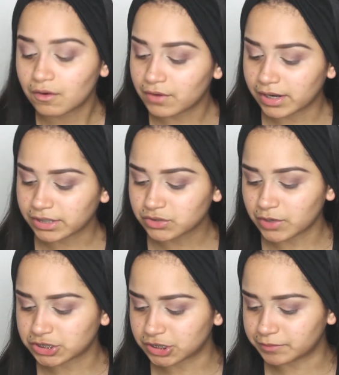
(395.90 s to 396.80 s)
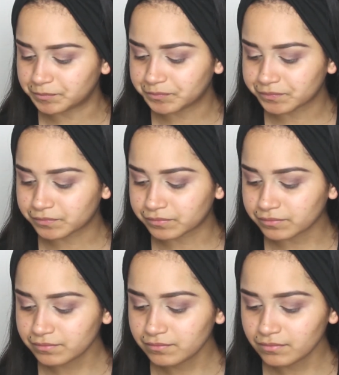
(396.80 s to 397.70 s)
All right, next question.
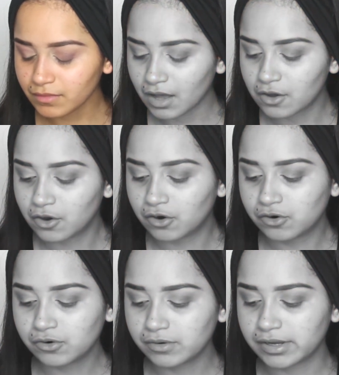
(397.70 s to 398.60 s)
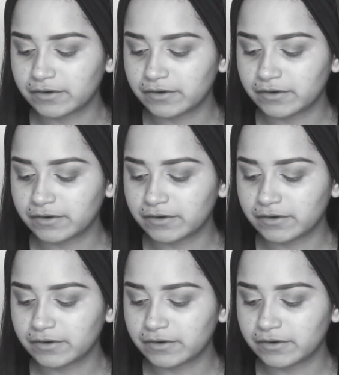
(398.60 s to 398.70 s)
Who